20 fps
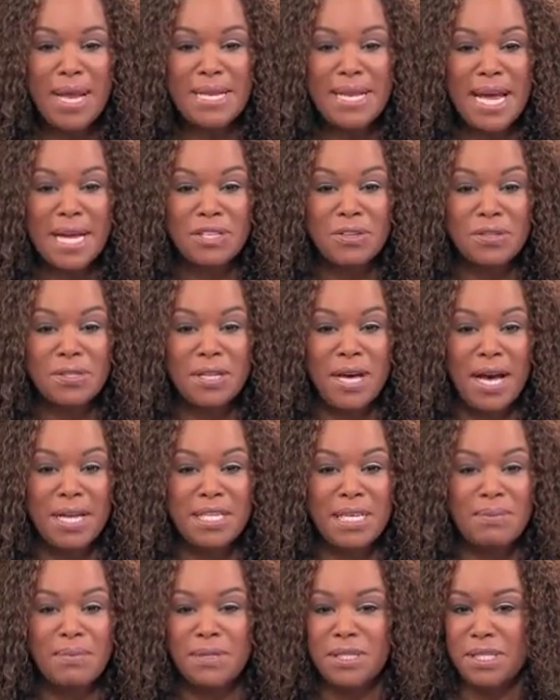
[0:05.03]
and
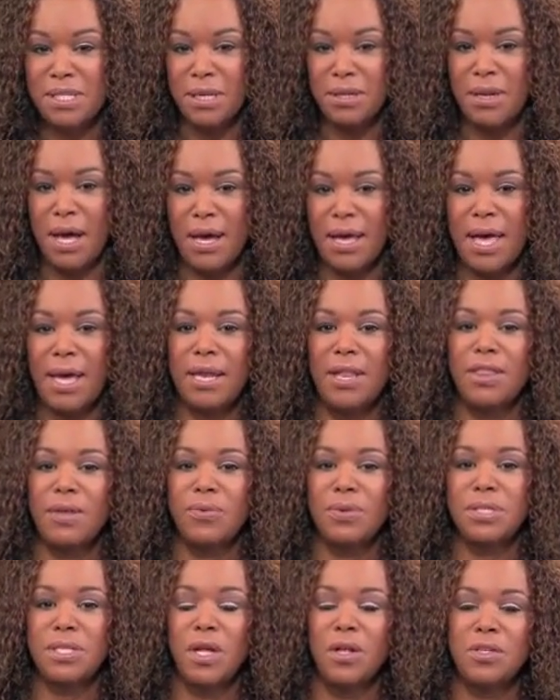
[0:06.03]
exercising, but still not getting the
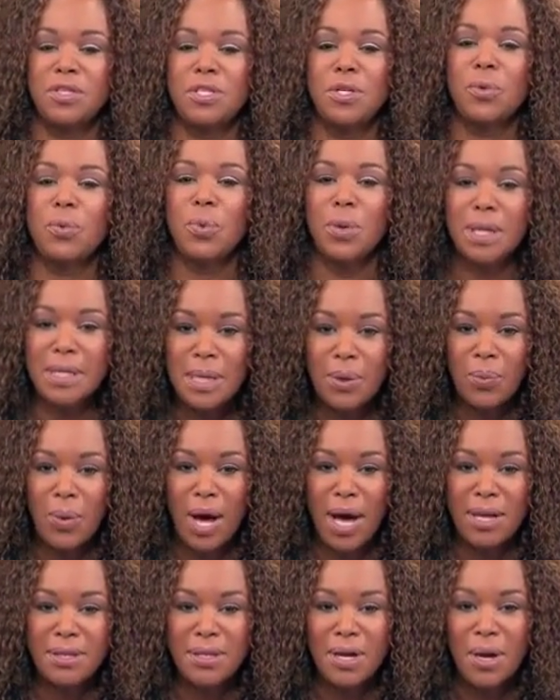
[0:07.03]
results you really
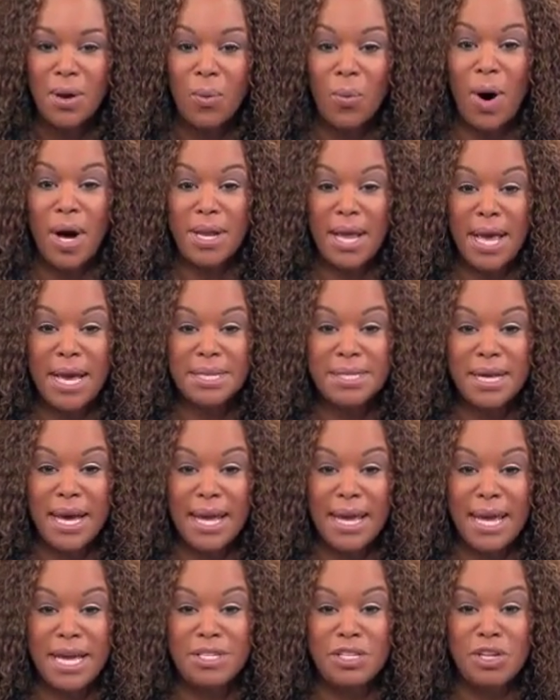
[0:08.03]
want? One
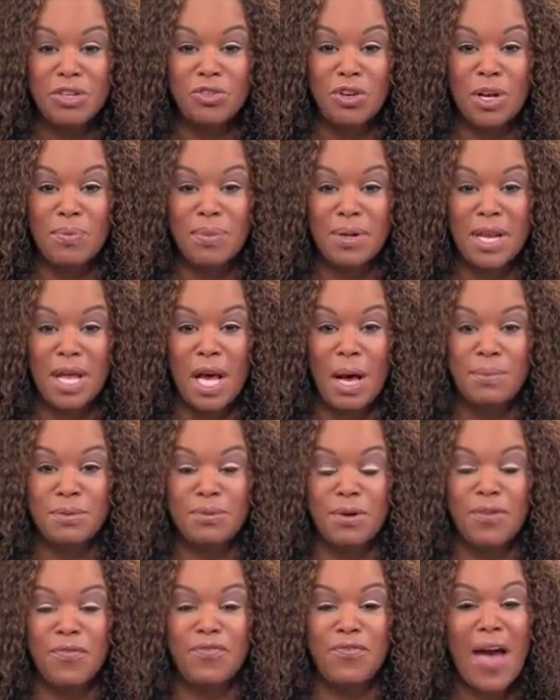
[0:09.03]
anti-aging treatment helps
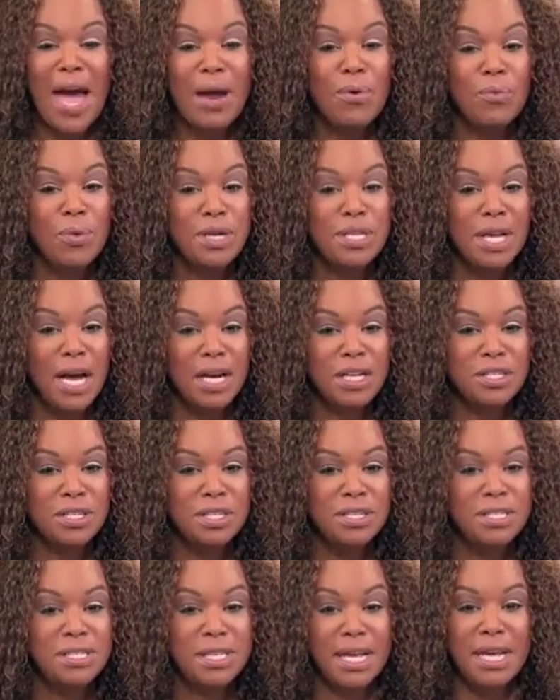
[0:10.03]
with fat
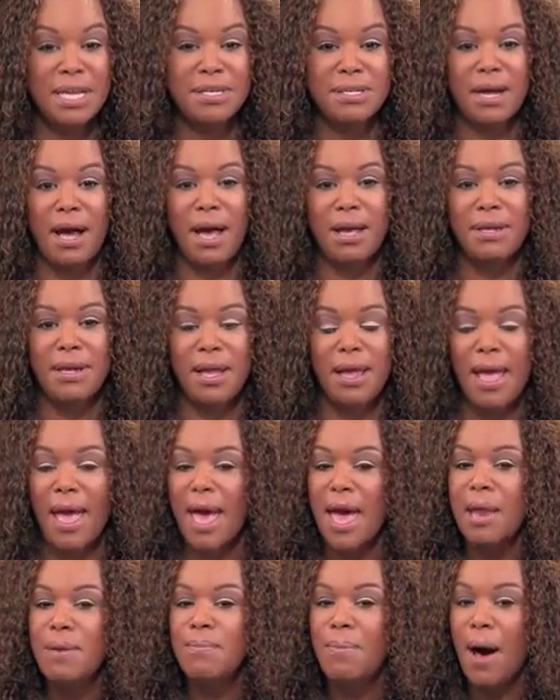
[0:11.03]
reduction, skin tightening,
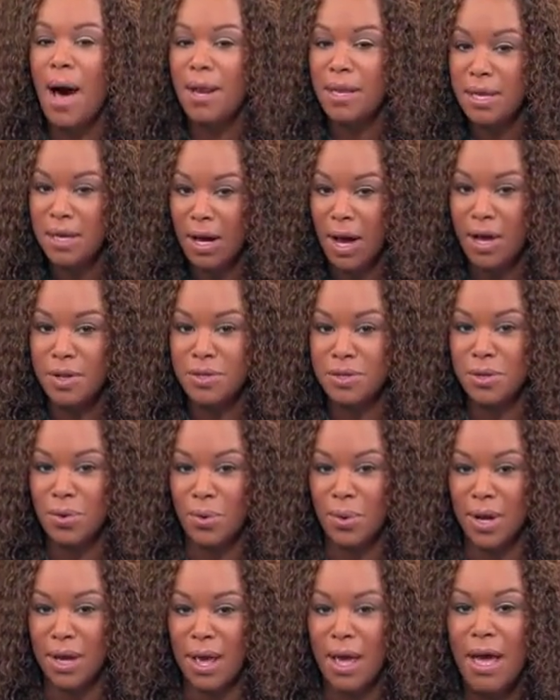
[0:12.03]
and body
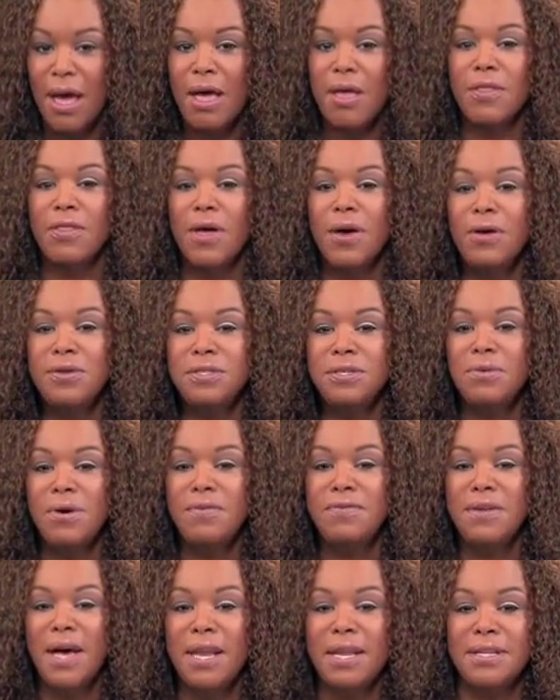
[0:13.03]
contouring. Those who
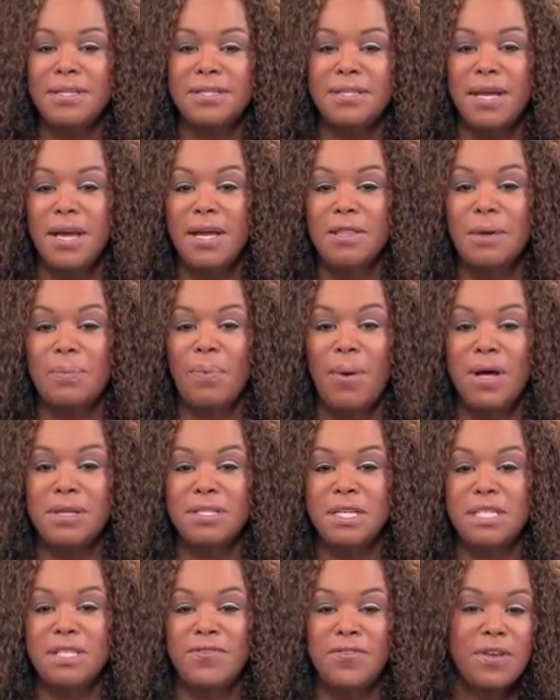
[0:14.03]
have done it say the
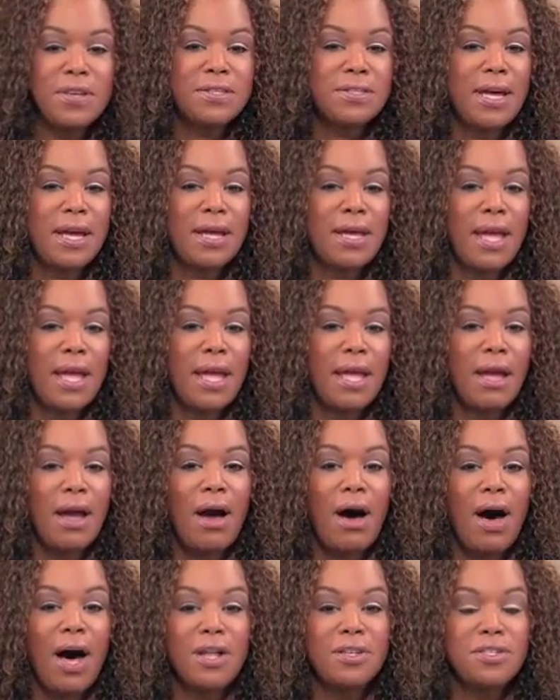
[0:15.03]
process feels like a
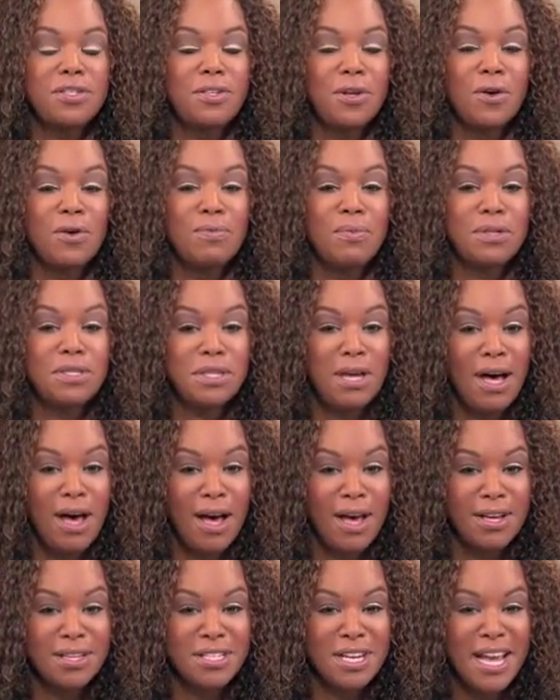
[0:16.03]
hot stone
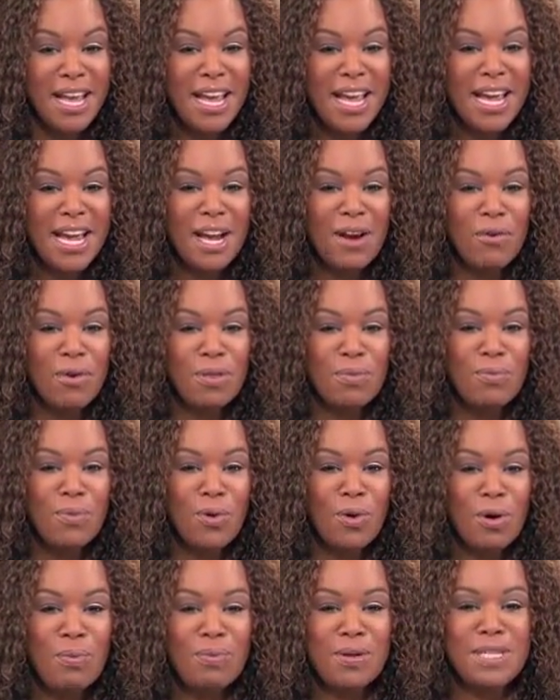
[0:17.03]
massage. Here with
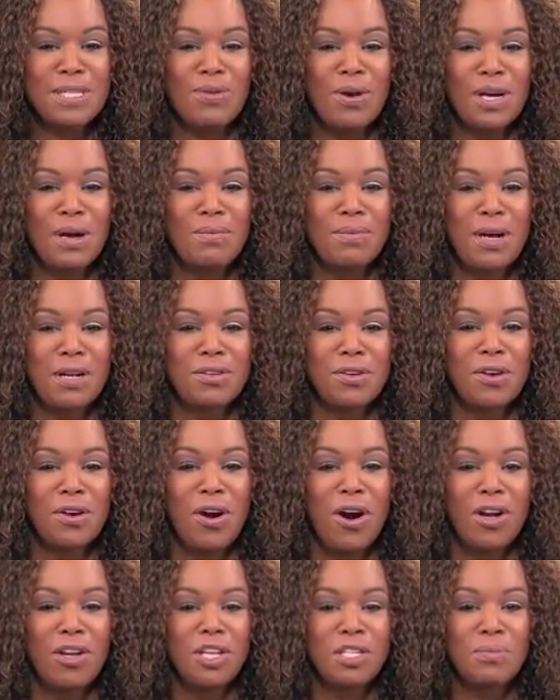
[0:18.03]
more, please welcome Dr.
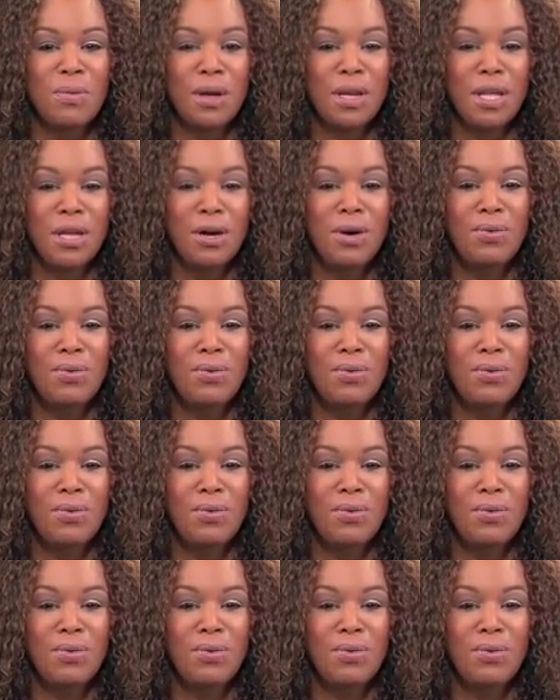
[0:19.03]
Carlos Murillo